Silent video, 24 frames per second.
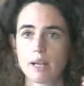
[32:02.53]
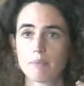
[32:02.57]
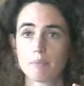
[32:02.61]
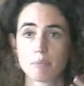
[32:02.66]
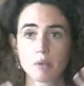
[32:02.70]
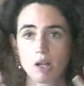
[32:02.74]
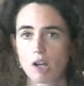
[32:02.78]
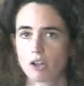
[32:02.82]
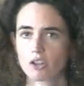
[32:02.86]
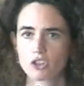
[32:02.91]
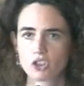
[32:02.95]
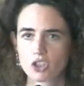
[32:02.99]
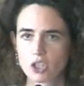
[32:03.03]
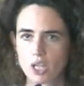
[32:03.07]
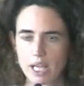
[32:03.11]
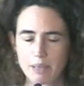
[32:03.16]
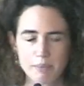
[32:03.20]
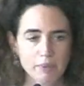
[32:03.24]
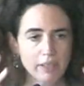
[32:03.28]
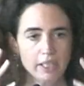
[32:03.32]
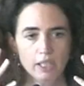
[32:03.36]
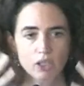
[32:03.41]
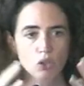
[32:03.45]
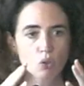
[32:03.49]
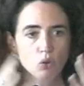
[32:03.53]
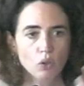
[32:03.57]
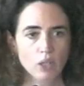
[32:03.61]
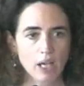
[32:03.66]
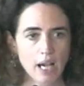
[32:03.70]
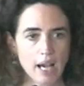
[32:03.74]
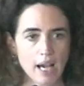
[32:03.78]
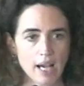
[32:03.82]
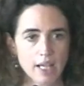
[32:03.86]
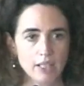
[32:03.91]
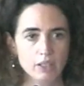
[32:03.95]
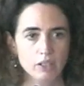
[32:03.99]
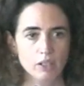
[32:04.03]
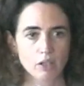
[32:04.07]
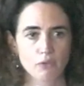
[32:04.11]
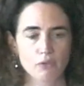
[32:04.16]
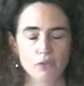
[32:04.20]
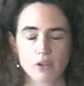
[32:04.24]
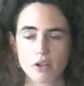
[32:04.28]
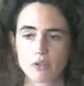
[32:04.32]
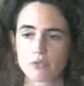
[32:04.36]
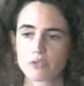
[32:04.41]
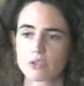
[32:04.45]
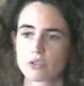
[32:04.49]
blockchain, I mean, new kind
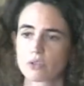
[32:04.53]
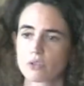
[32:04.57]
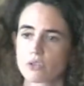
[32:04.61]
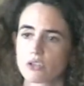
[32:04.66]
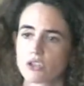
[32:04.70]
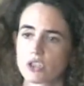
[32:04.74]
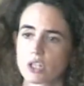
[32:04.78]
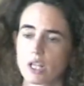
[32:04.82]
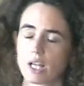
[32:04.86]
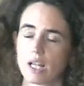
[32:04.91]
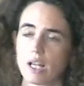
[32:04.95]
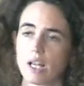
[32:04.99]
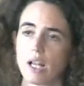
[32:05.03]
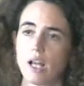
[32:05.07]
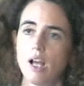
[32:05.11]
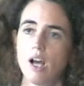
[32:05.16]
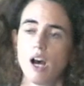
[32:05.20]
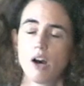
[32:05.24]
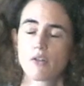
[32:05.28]
of social